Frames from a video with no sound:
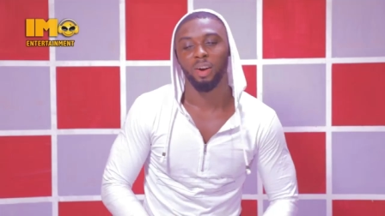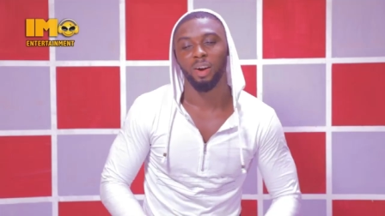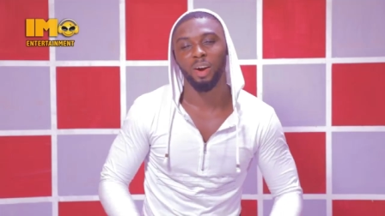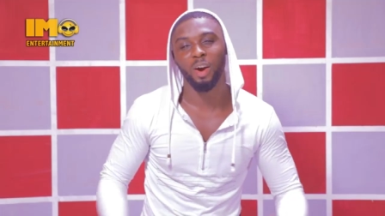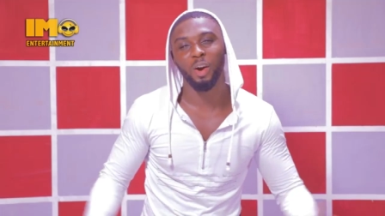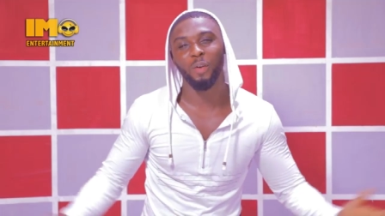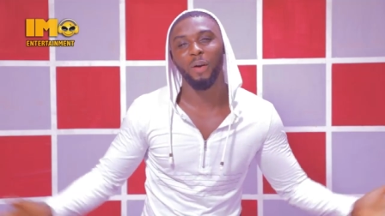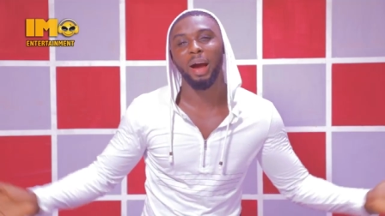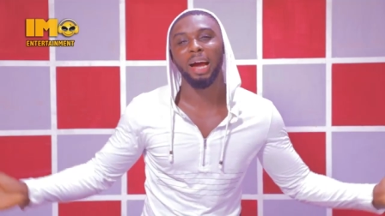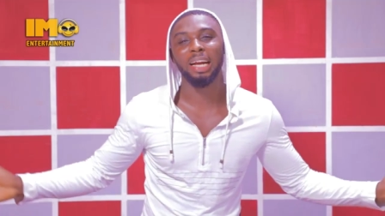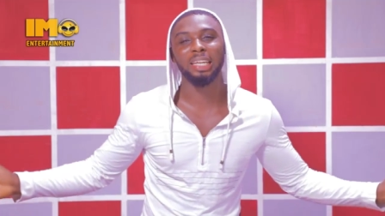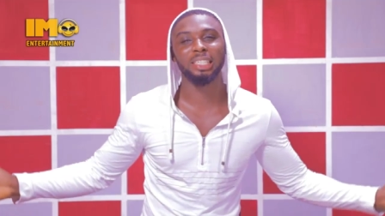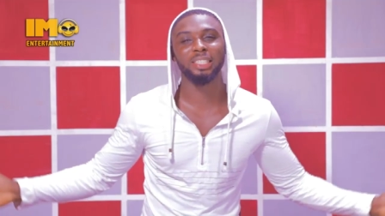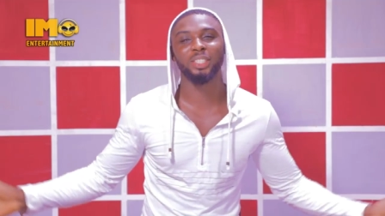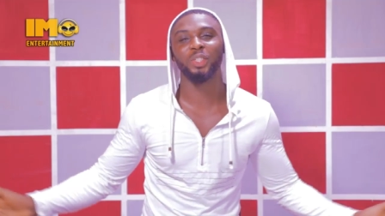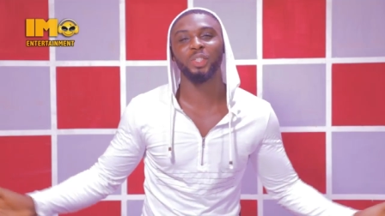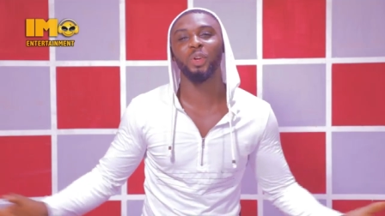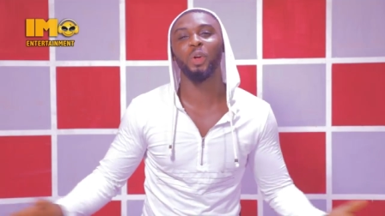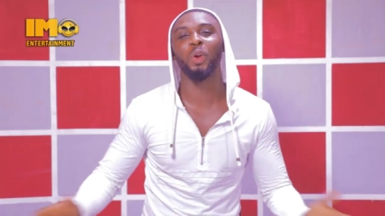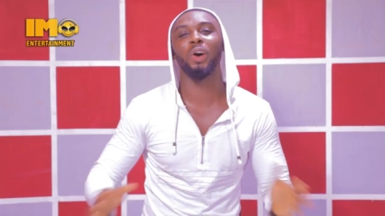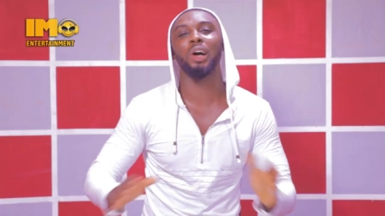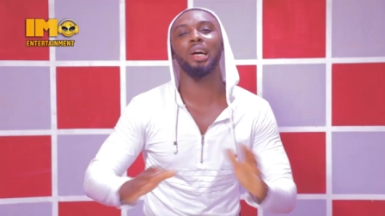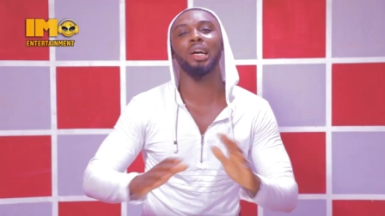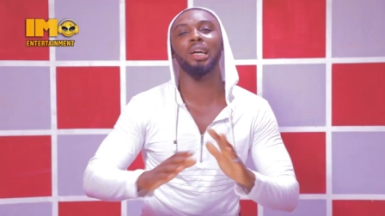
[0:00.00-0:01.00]
Alright, it's no
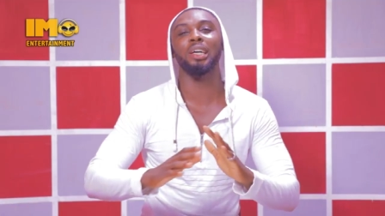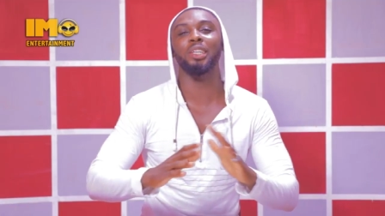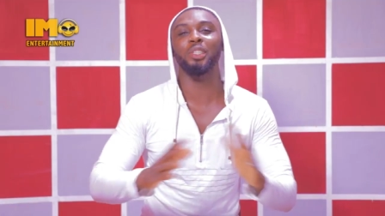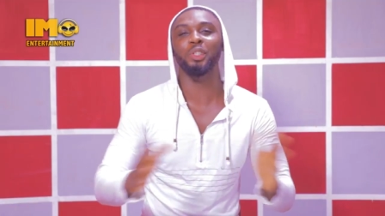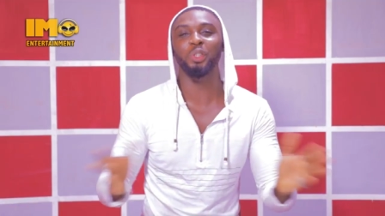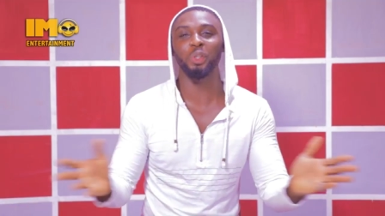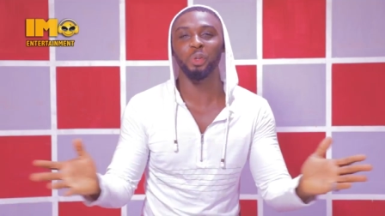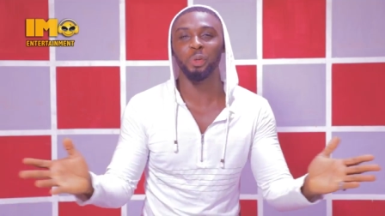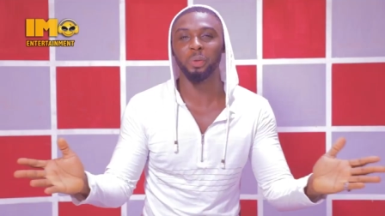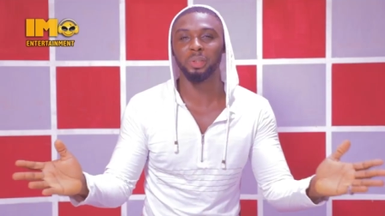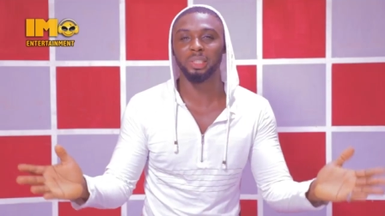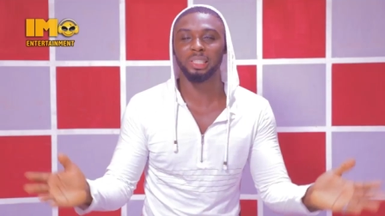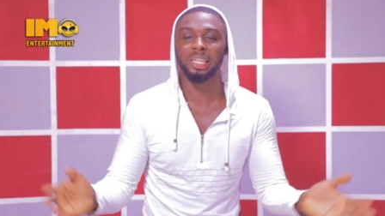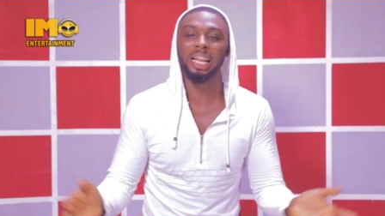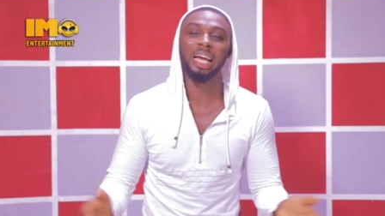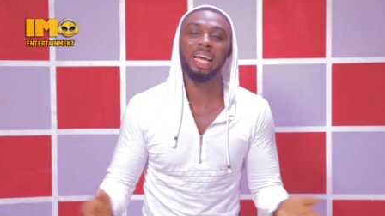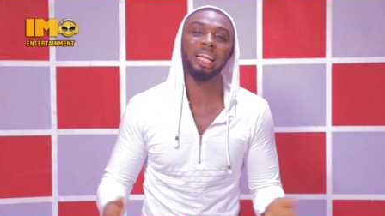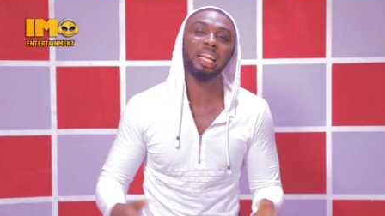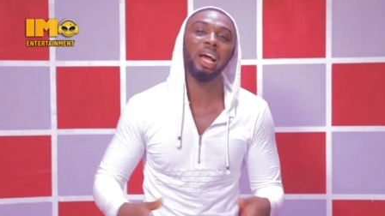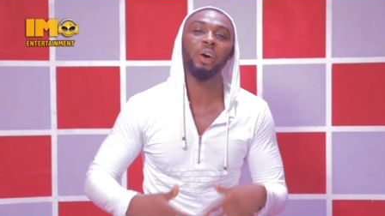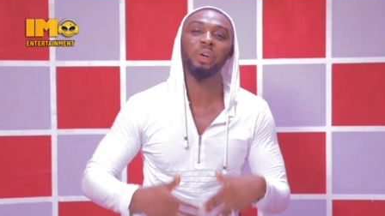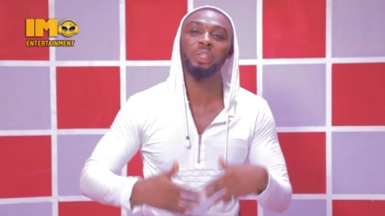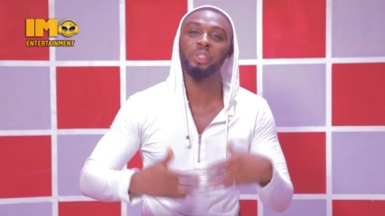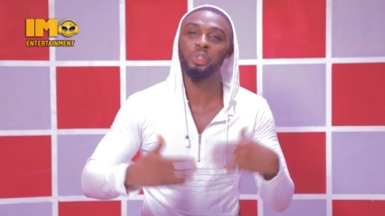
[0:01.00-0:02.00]
longer news, like
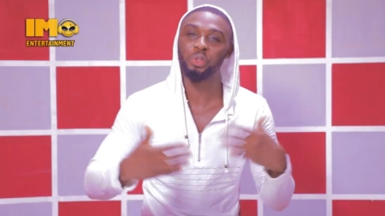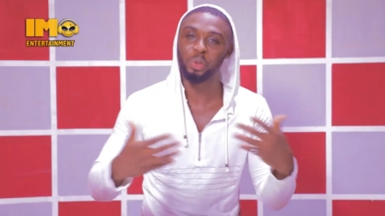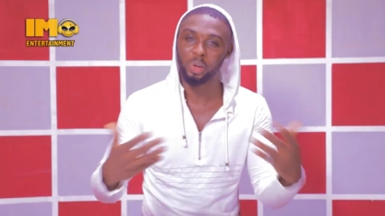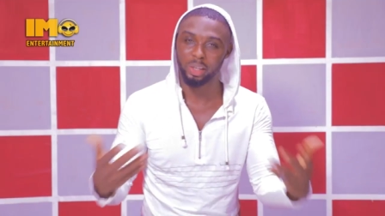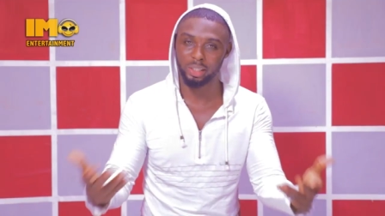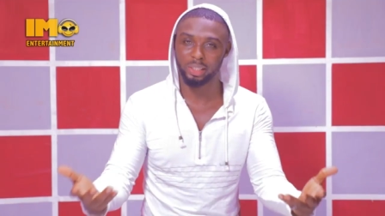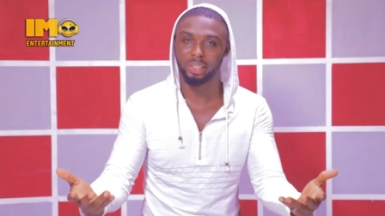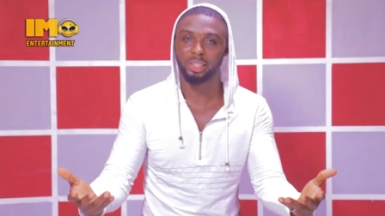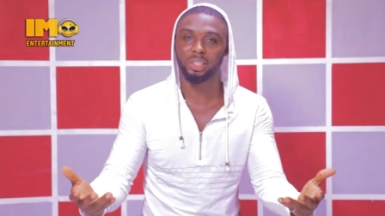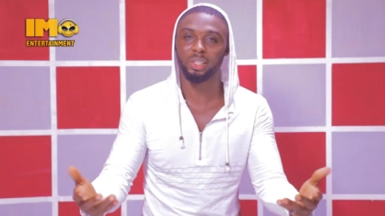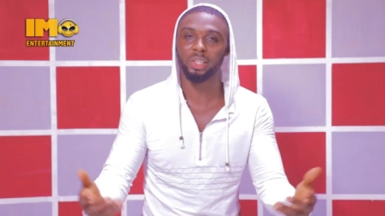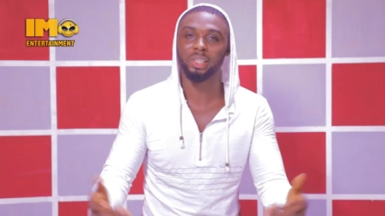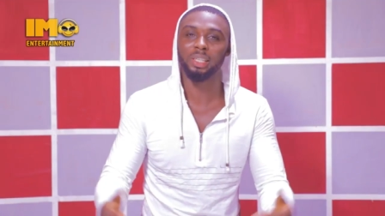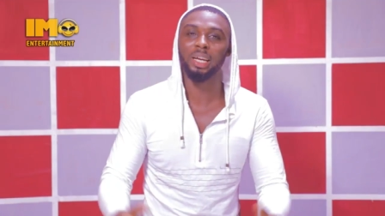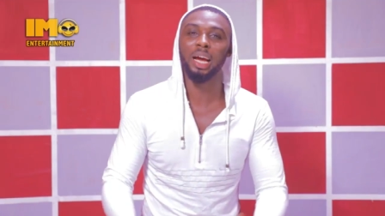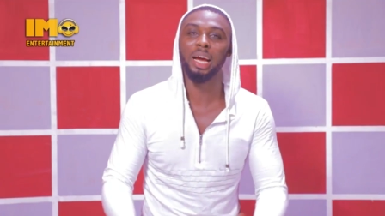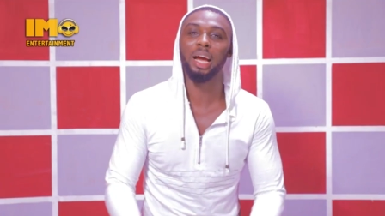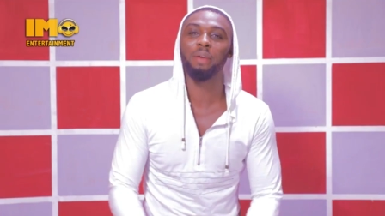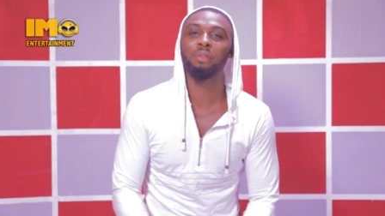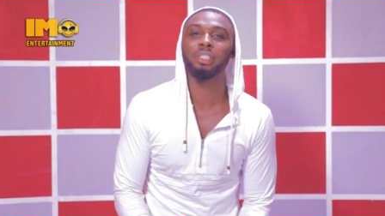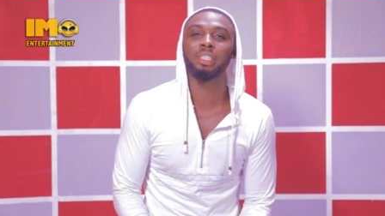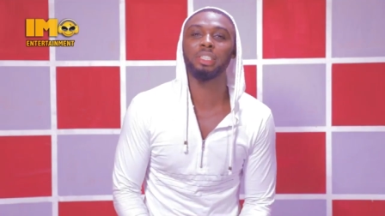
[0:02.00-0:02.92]
now a tradition that every